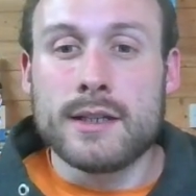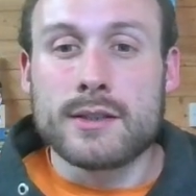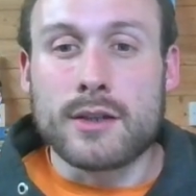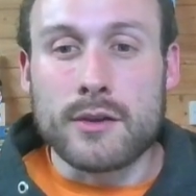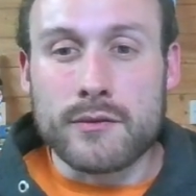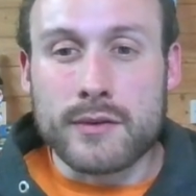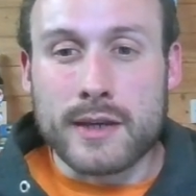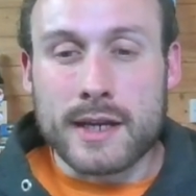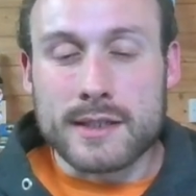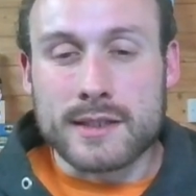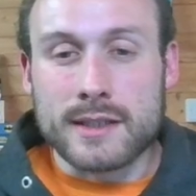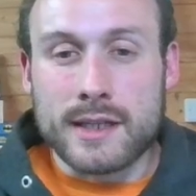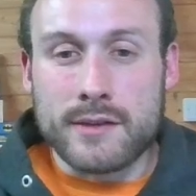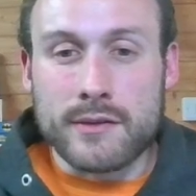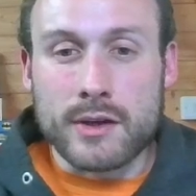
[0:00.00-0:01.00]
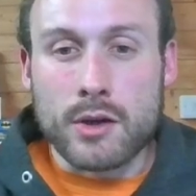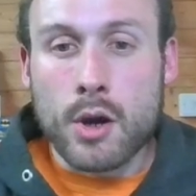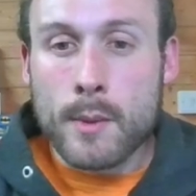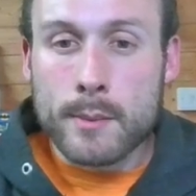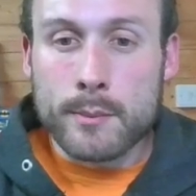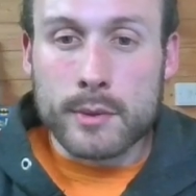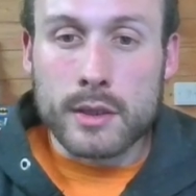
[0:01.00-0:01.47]
Don't forget to leave a
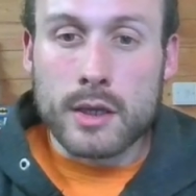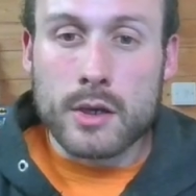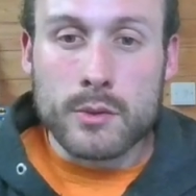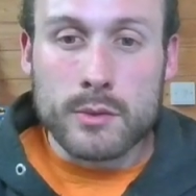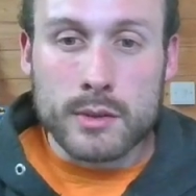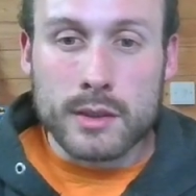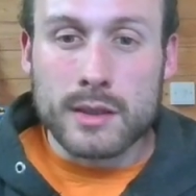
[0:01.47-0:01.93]
comment below,